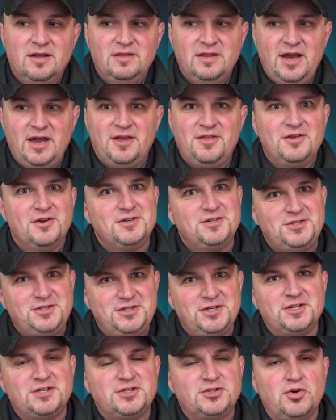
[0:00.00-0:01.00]
Like there's
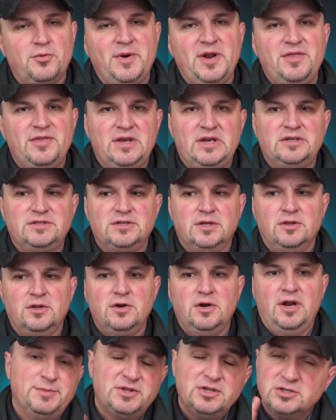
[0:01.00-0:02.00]
just so many things to
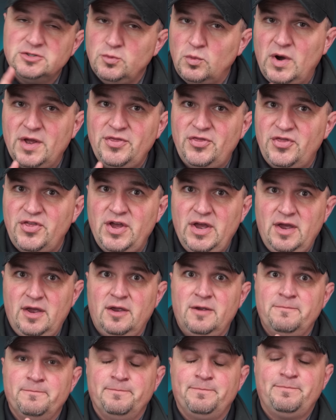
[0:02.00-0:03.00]
learn. But there's one
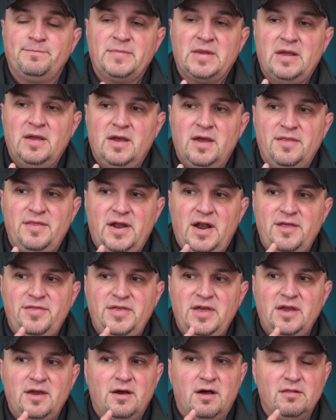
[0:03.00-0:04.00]
thing that I
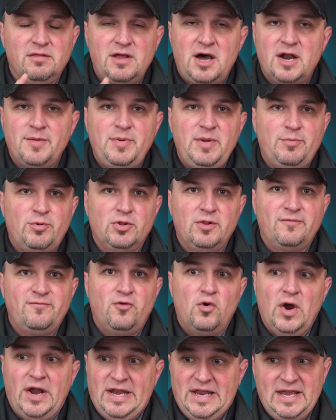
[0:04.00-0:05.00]
think a lot of people
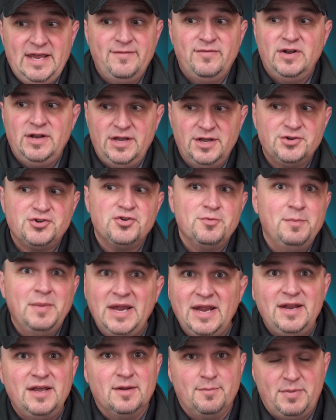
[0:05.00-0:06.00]
avoid, even
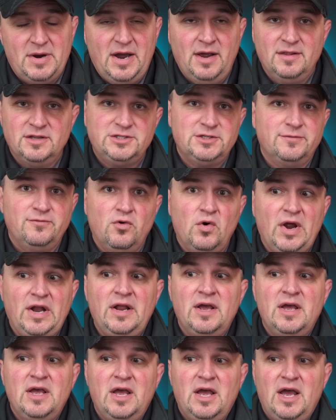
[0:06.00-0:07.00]
intermediate pilots
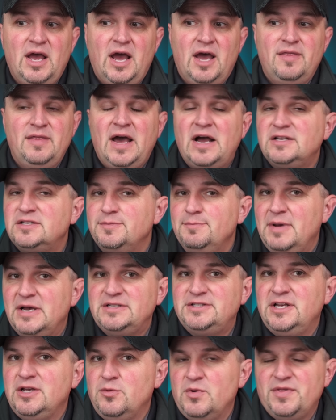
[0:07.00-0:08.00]
avoid, and that's
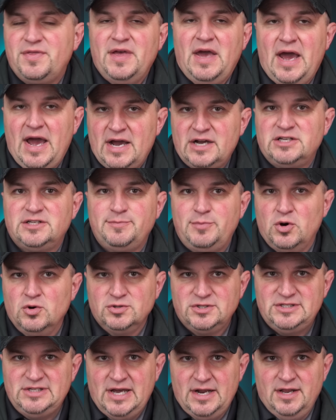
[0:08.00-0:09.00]
messing with the
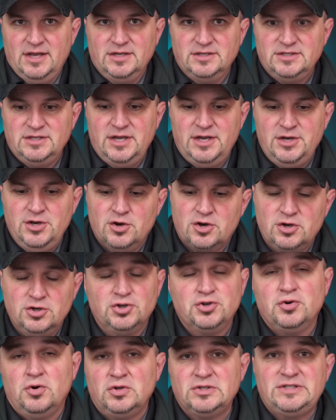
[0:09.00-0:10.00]
expo settings in your
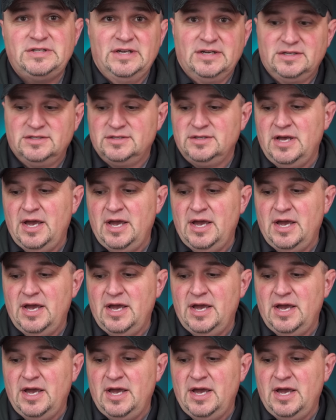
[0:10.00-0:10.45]
control sticks.